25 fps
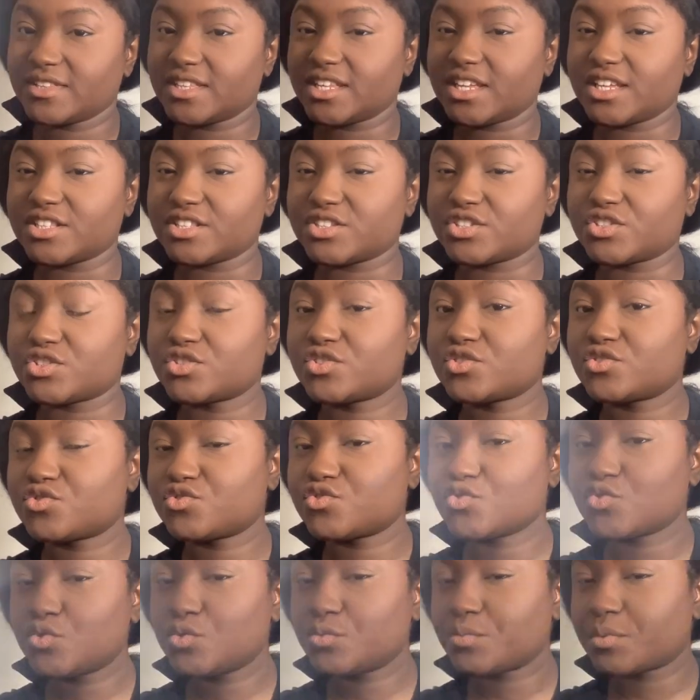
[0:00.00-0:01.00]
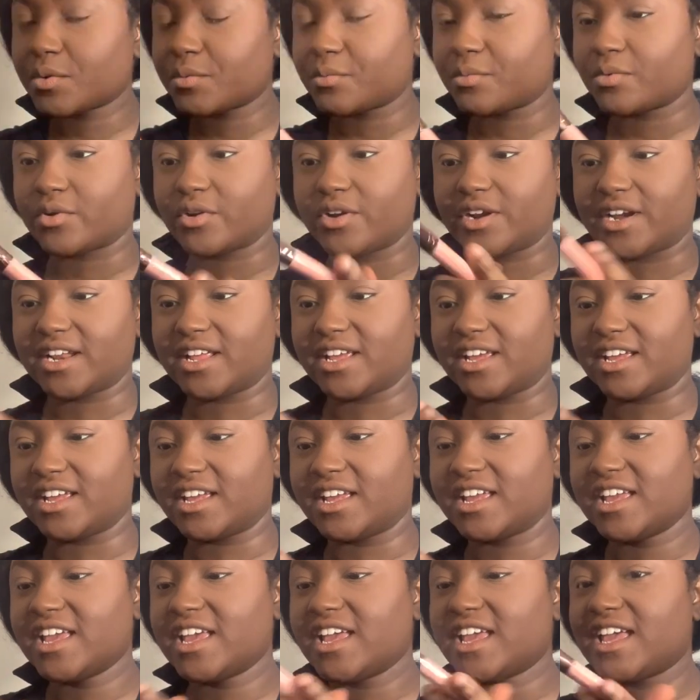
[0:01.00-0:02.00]
it's super pretty,
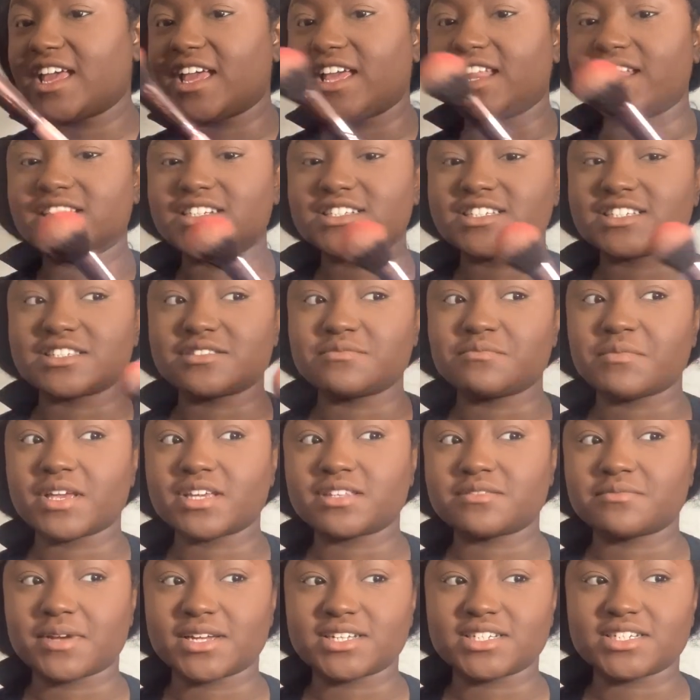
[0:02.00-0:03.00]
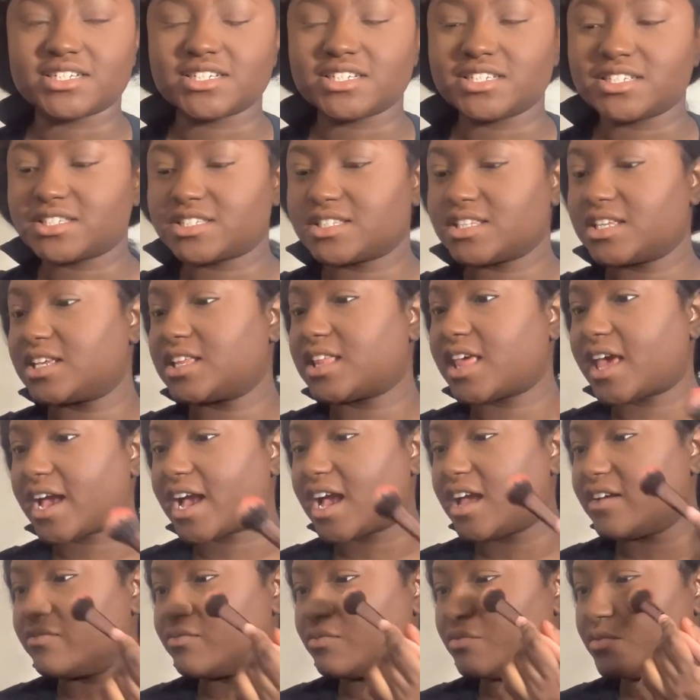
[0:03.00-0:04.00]
and it just makes my cheeks look like
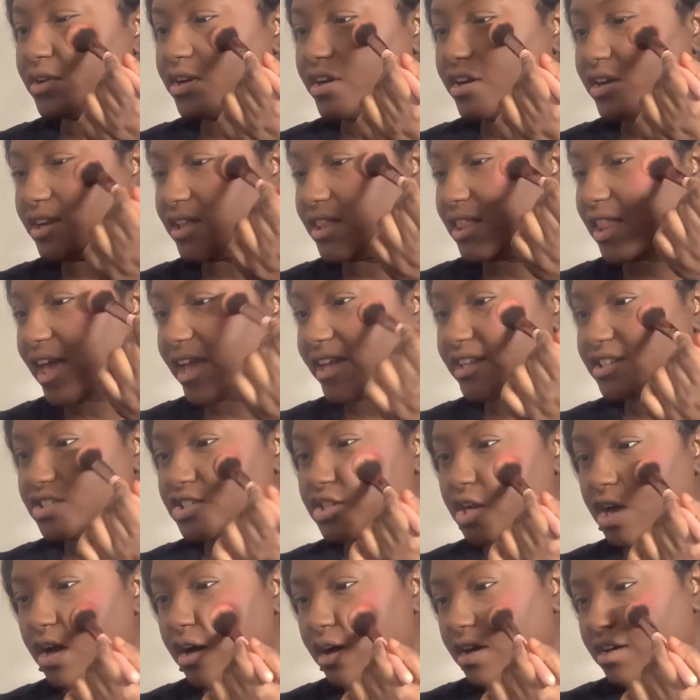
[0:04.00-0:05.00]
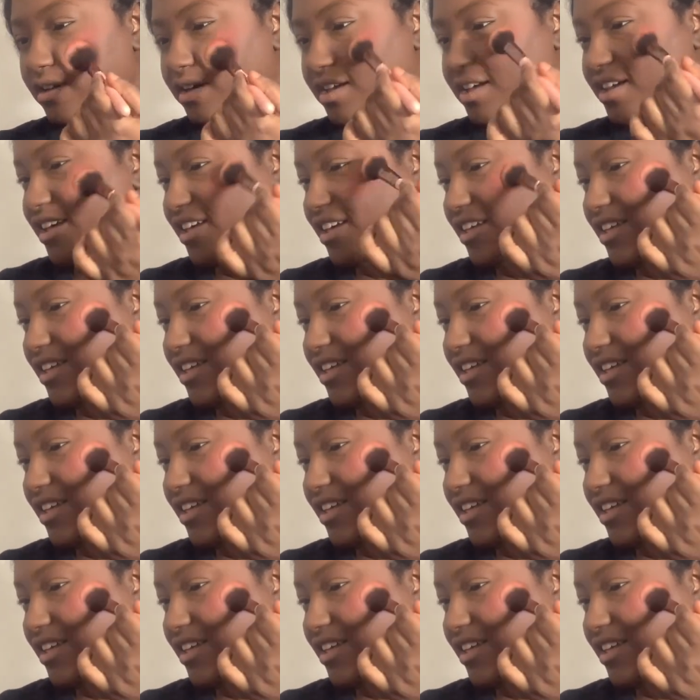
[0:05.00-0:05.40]
I've went on a light jog.